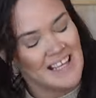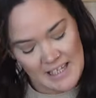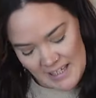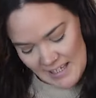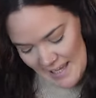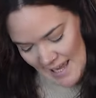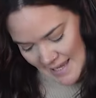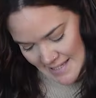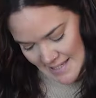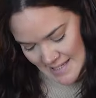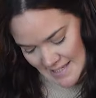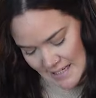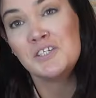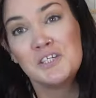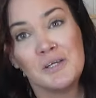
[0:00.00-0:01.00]

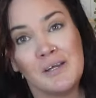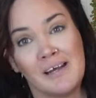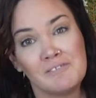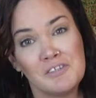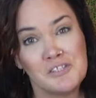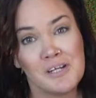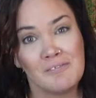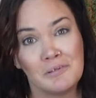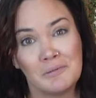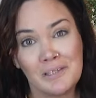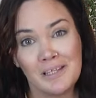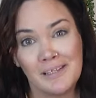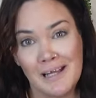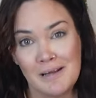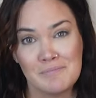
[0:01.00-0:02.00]
Yes. Do you have to travel with
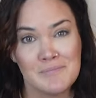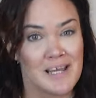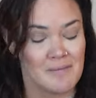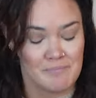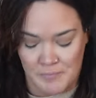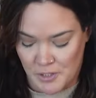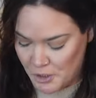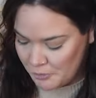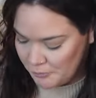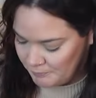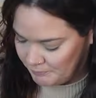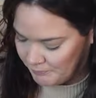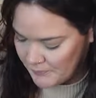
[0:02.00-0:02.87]
a laptop? No.